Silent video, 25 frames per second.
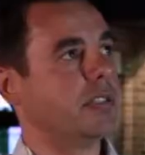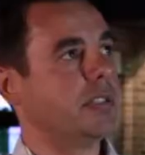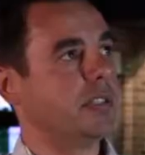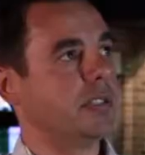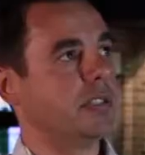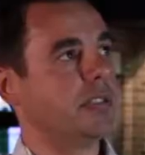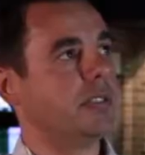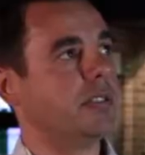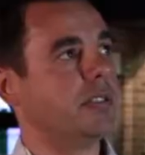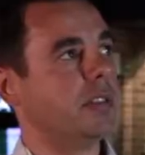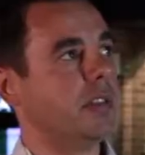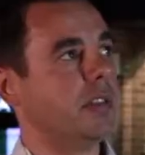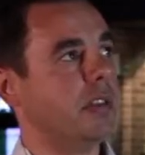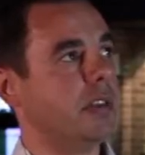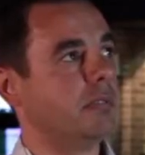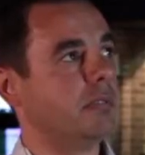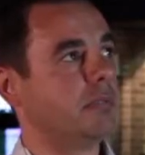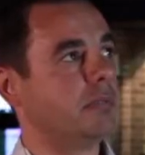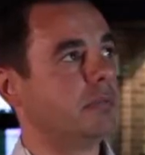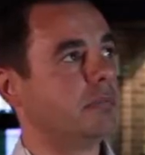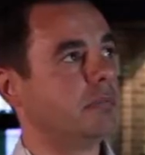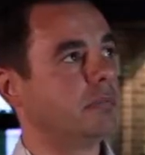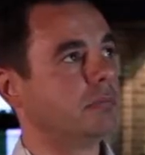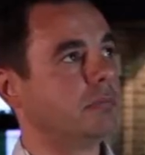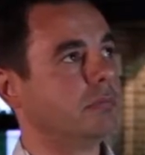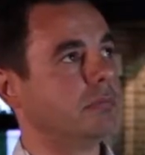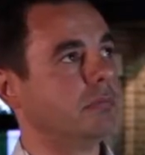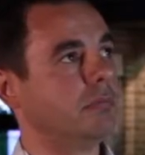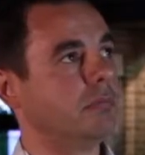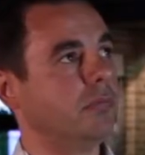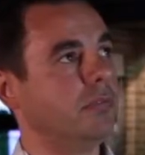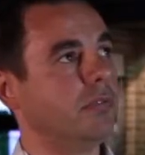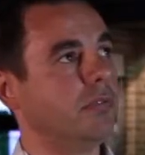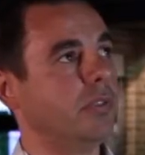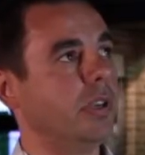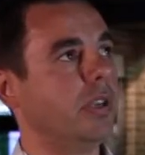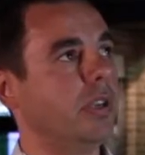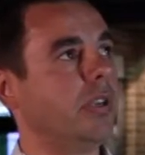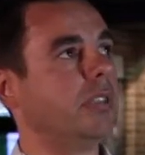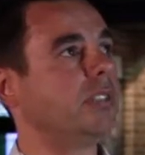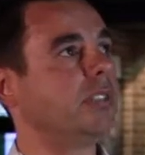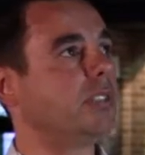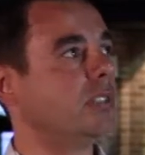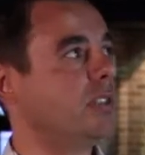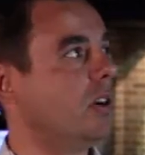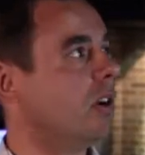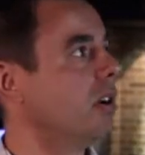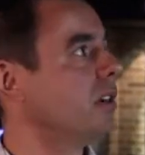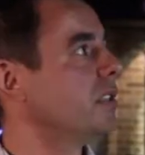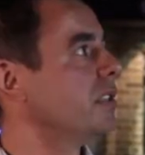this real
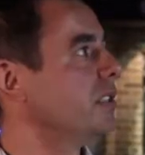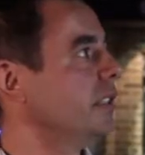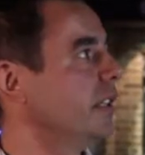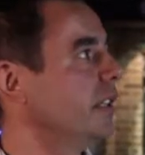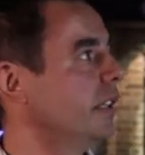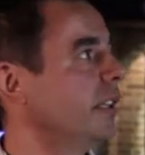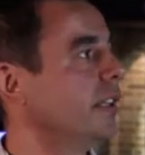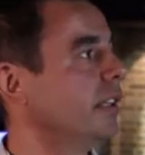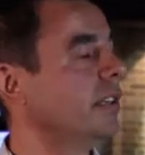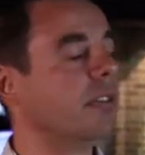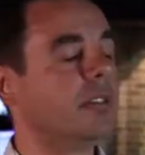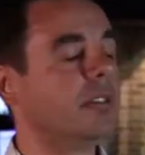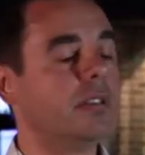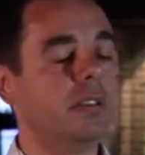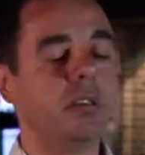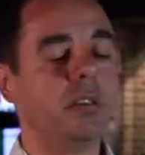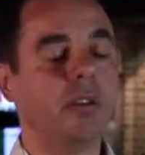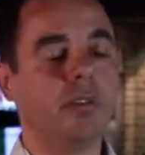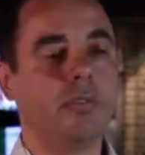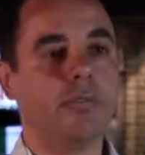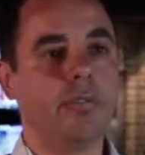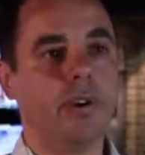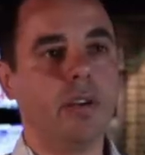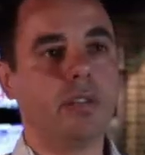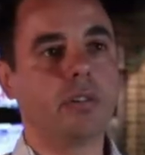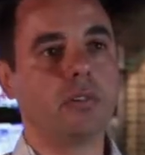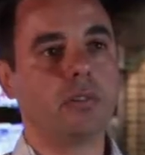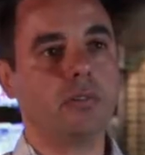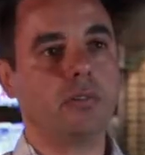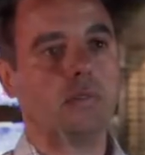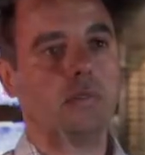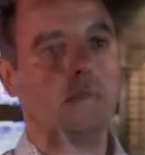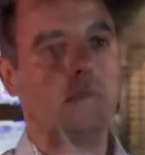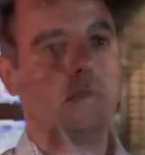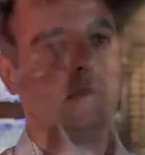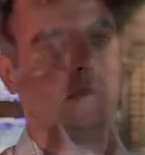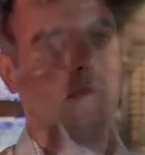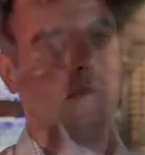star ceiling effect to the room.